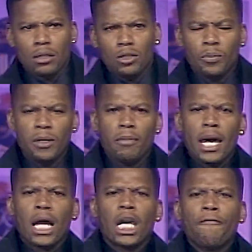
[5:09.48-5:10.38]
You be
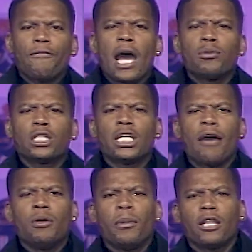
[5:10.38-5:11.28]
mad. I can't fly with this
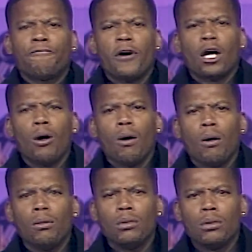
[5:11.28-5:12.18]
heavy motherfucker
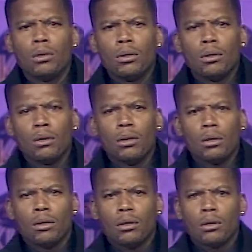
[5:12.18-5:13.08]
on.
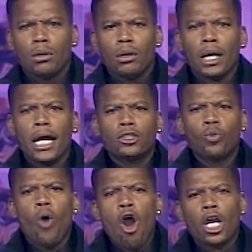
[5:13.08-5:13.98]
I got to
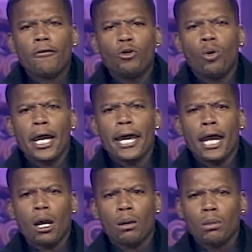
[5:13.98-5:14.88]
walk everywhere.
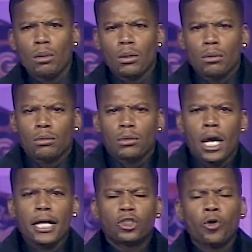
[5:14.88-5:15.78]

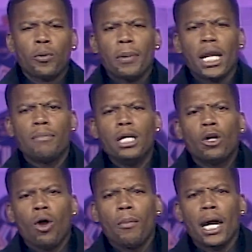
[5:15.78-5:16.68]
I ain't Superman. I'm
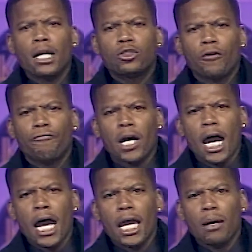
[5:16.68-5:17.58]
Negro Man. That's who the fuck
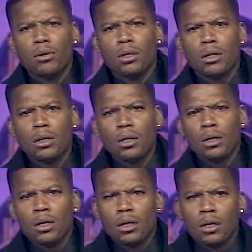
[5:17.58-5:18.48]
I am.
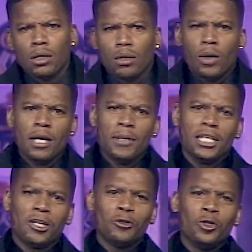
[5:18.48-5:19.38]
Wait a minute.
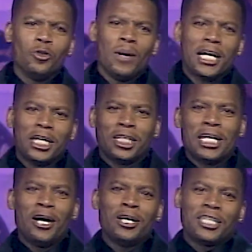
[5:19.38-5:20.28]
Don't use my good
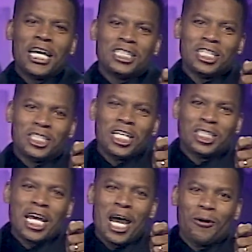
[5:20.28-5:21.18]
towel, huh? Take this
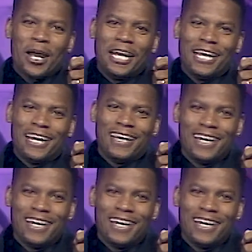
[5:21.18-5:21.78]
towel right here.